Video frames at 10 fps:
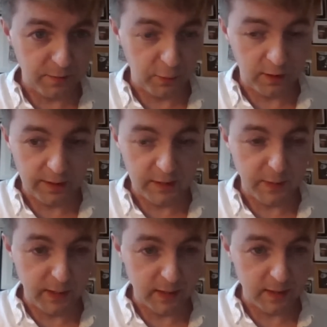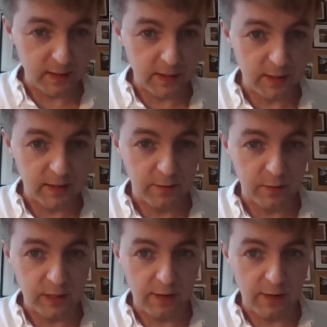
methodically, speaking to senior civil